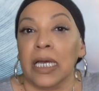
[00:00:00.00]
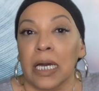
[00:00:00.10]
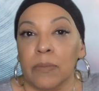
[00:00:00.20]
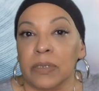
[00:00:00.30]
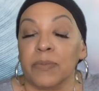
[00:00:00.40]

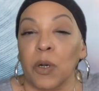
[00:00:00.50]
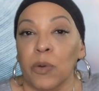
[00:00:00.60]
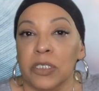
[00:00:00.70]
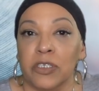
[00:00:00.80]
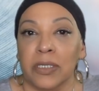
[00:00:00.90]
helps them go
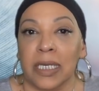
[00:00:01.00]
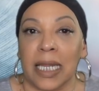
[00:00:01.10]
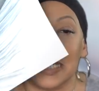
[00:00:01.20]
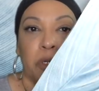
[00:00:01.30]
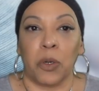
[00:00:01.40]
into the
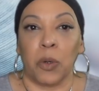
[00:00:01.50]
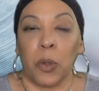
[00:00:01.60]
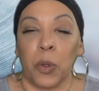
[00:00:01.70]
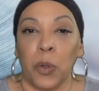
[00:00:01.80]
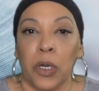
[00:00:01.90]
light.
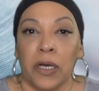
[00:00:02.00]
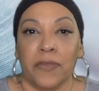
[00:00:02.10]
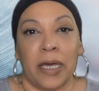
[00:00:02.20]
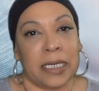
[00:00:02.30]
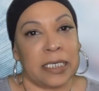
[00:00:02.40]
So
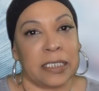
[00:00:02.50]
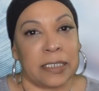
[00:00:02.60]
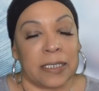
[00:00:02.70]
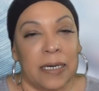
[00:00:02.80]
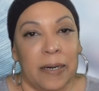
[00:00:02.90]
that
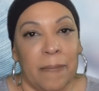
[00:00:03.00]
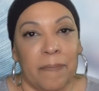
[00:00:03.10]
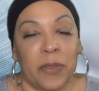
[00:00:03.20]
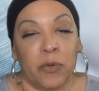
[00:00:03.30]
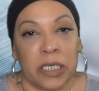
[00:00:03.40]
is
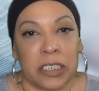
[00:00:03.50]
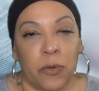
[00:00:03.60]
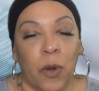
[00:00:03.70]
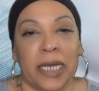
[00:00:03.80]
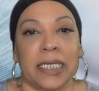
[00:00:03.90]
the
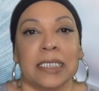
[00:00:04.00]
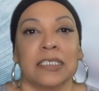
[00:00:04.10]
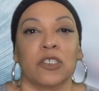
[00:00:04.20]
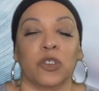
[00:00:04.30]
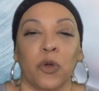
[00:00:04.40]
reason why it
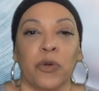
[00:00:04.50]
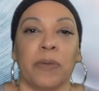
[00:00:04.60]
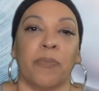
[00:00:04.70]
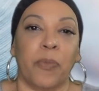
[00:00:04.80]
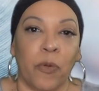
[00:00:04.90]
is so
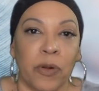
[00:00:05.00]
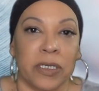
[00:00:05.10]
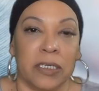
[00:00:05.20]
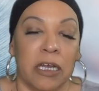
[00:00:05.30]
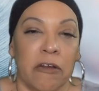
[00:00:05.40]

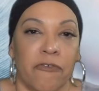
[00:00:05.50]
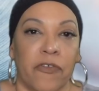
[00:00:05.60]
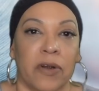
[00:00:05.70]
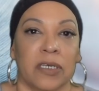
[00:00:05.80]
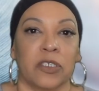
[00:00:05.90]
important
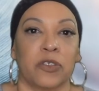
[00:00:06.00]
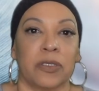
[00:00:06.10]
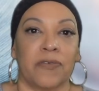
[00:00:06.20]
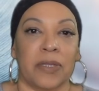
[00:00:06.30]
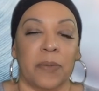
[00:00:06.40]
for us to
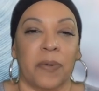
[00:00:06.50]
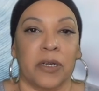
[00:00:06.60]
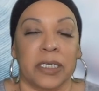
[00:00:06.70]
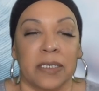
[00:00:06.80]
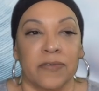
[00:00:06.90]
develop our
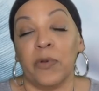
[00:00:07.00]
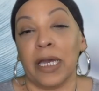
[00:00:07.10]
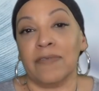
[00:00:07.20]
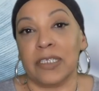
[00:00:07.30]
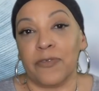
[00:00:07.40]
gifts. We
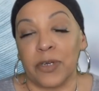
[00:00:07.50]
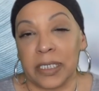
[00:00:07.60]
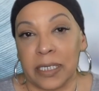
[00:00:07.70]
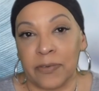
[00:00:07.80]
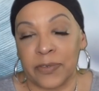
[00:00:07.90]
have
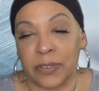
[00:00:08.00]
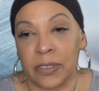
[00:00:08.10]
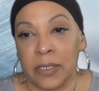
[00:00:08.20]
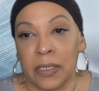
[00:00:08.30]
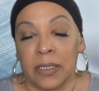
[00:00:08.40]
different gifts,
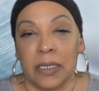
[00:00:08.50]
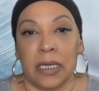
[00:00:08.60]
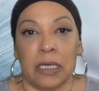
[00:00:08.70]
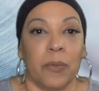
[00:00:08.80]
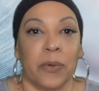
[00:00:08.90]

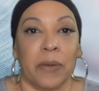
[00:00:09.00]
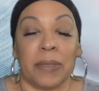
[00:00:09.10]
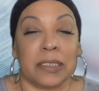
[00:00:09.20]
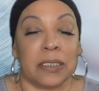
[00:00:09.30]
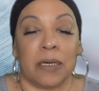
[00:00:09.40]
and we are
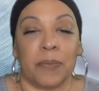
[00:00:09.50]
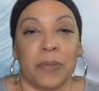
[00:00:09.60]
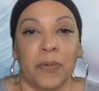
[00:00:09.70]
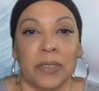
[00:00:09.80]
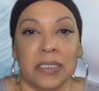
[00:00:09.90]
meant to help
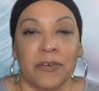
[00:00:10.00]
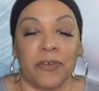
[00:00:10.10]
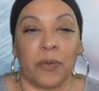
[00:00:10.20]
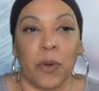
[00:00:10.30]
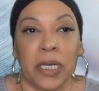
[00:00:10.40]
people in
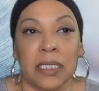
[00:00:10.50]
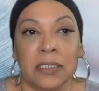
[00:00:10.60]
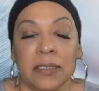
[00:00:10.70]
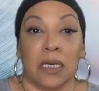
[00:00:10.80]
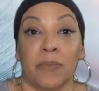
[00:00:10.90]
different
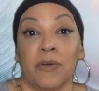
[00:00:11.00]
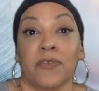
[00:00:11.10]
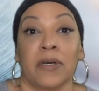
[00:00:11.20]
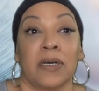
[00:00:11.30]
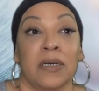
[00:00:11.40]
ways. Some of
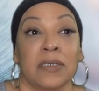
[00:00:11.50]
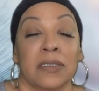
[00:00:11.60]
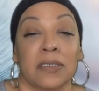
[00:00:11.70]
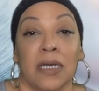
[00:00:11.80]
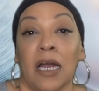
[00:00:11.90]

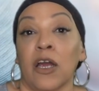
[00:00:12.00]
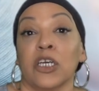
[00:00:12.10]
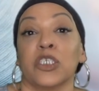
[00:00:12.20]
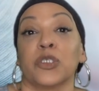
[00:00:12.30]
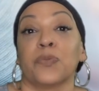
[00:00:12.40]
us
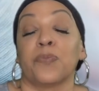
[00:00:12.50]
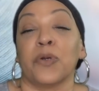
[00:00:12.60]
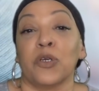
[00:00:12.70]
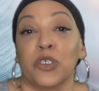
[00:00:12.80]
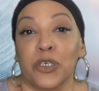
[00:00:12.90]
are
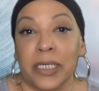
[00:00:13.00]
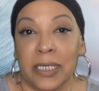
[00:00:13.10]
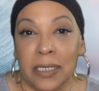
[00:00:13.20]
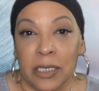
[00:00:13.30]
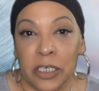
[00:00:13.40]
spiritual
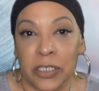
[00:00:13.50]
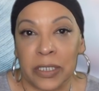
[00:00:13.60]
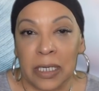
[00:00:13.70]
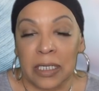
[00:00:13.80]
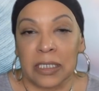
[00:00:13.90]
healers
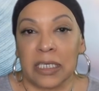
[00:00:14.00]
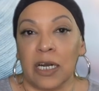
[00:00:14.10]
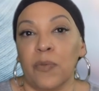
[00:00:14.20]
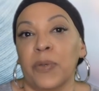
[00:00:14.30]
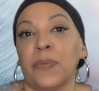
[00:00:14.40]
to
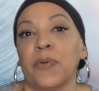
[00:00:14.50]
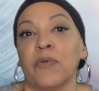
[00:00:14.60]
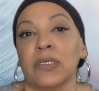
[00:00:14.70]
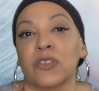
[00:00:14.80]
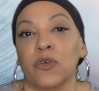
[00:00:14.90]
help people
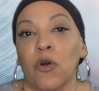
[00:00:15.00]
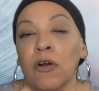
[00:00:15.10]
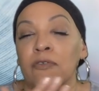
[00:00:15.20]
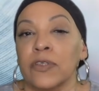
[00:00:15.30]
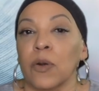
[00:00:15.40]

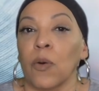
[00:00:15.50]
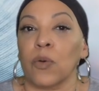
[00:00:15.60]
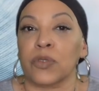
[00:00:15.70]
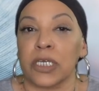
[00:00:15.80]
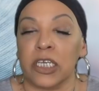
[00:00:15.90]
resolve
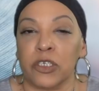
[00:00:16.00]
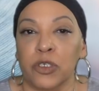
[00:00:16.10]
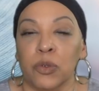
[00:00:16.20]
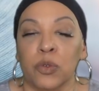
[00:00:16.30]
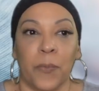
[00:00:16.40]
old
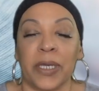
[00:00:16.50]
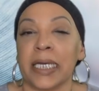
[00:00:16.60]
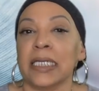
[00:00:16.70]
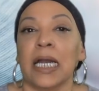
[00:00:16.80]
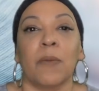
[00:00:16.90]
issues. We
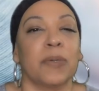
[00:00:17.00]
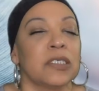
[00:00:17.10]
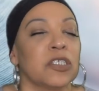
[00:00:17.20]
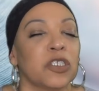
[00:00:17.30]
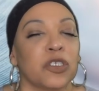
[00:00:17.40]
can help in
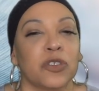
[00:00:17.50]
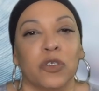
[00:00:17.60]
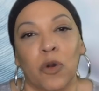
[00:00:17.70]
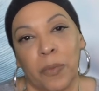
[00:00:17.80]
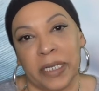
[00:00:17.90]

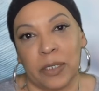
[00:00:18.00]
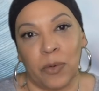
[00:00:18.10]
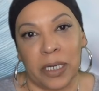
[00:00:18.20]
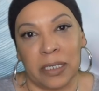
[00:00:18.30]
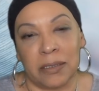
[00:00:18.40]
so many
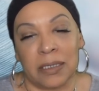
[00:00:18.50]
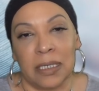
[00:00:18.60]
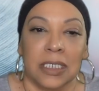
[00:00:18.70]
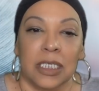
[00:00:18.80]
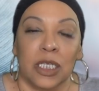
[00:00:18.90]
ways.
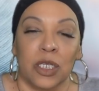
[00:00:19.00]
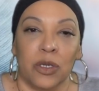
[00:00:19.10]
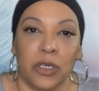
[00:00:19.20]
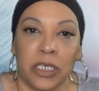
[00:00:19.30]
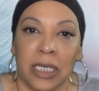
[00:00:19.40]

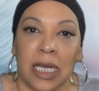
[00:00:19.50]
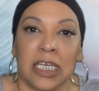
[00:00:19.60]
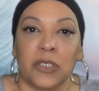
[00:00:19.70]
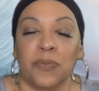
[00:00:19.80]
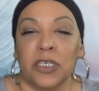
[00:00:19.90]
Learn
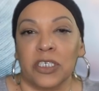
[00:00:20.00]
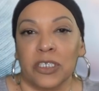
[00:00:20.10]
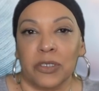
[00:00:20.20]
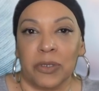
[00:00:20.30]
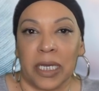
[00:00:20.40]
as much
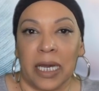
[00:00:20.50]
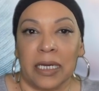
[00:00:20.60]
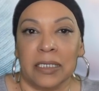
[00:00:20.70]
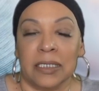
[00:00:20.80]
as you can.